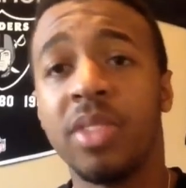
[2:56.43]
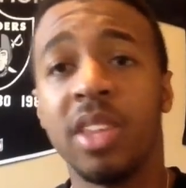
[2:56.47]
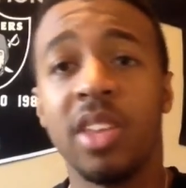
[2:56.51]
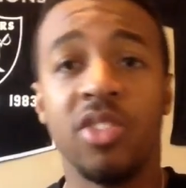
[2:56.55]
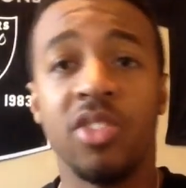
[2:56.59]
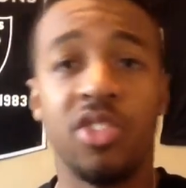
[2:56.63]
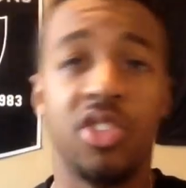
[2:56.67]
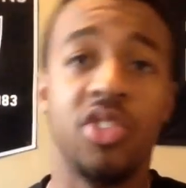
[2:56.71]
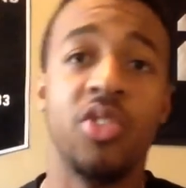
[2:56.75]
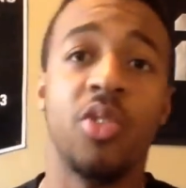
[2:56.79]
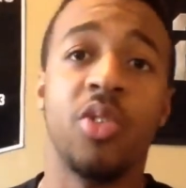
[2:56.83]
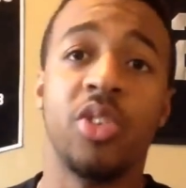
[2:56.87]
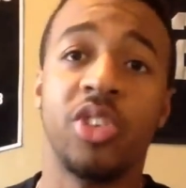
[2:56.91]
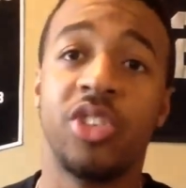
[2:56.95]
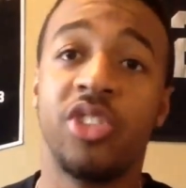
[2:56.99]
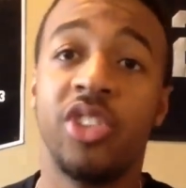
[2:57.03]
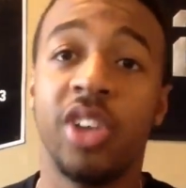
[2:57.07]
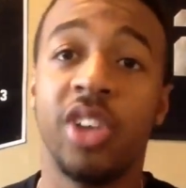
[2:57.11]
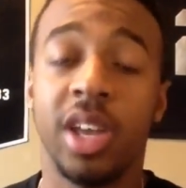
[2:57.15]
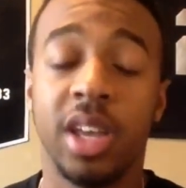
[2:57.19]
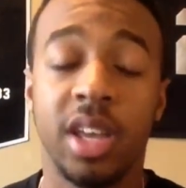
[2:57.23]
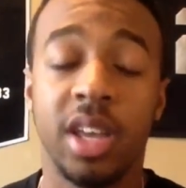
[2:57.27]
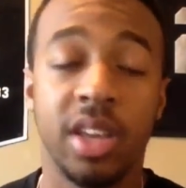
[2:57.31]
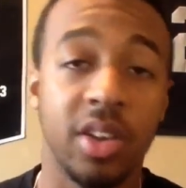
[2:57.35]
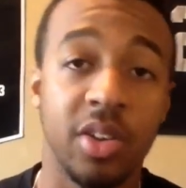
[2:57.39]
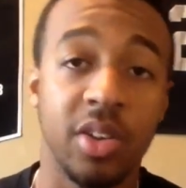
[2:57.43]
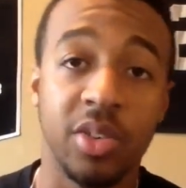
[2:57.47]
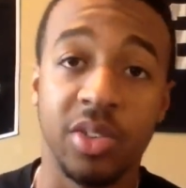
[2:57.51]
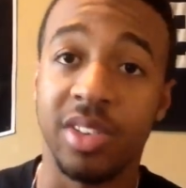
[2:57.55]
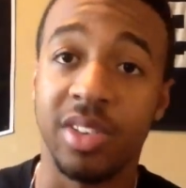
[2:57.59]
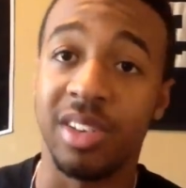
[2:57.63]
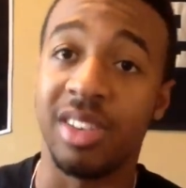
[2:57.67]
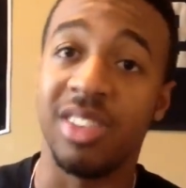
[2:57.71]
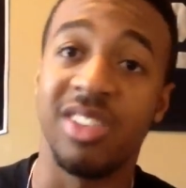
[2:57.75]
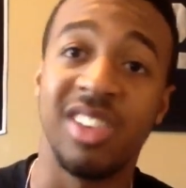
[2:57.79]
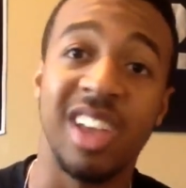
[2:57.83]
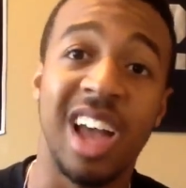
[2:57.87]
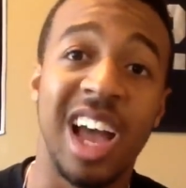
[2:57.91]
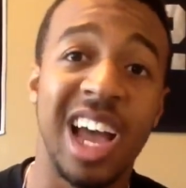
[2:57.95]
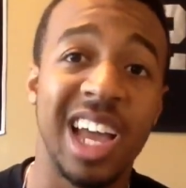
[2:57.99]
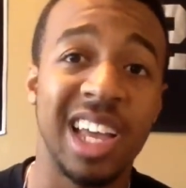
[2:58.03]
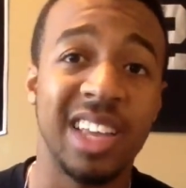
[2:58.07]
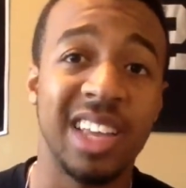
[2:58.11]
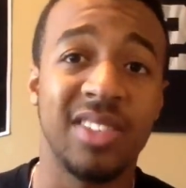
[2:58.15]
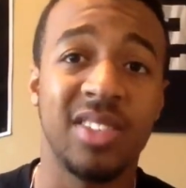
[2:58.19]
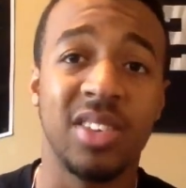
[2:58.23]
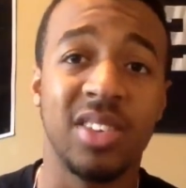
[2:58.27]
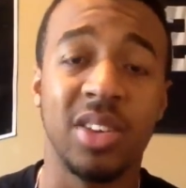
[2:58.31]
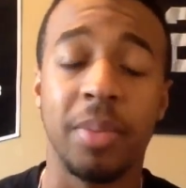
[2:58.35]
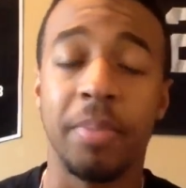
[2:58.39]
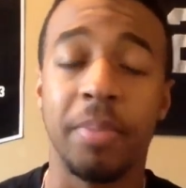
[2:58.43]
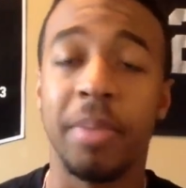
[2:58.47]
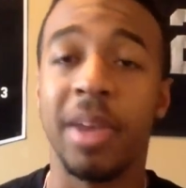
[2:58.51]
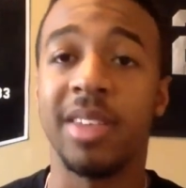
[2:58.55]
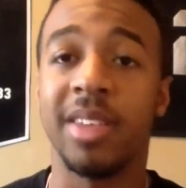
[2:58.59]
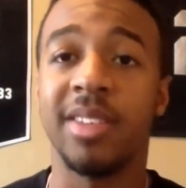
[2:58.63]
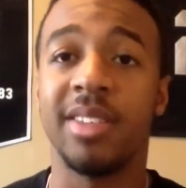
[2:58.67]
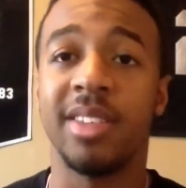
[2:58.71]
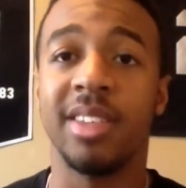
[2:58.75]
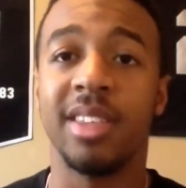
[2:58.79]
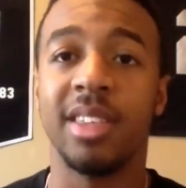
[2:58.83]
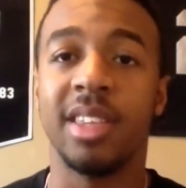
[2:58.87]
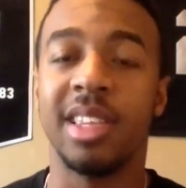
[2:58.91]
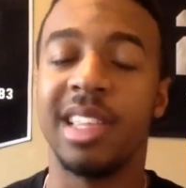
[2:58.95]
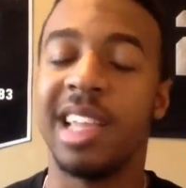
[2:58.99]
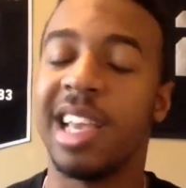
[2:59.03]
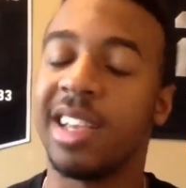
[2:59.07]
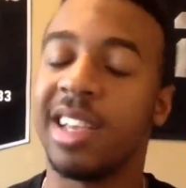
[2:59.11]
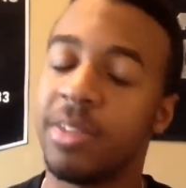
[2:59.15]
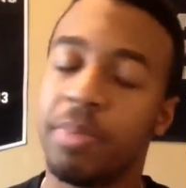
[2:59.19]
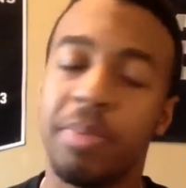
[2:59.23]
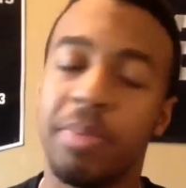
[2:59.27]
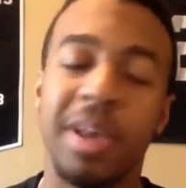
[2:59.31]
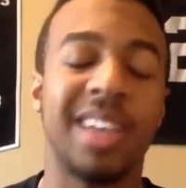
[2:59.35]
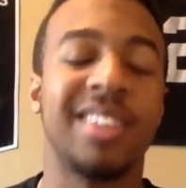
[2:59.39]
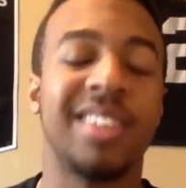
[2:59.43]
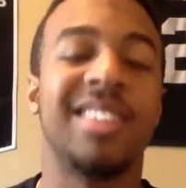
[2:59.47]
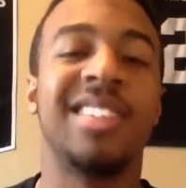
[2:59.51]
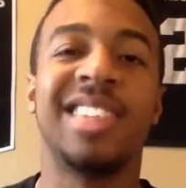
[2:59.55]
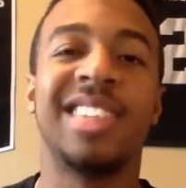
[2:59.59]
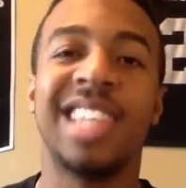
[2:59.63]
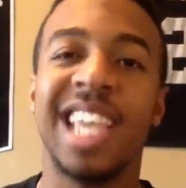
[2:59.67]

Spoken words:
Janoris Jenkins goes to the Giants, so the next best